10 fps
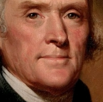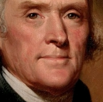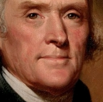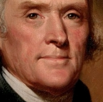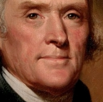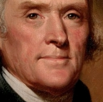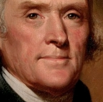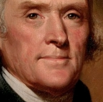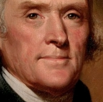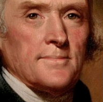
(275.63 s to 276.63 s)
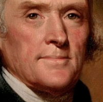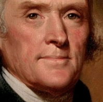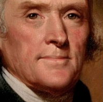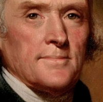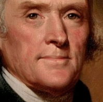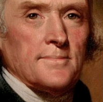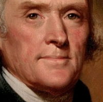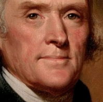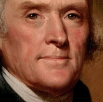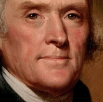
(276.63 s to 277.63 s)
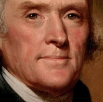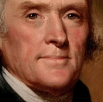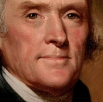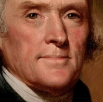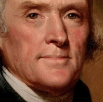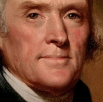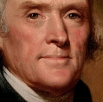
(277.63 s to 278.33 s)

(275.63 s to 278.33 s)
(no one is talking)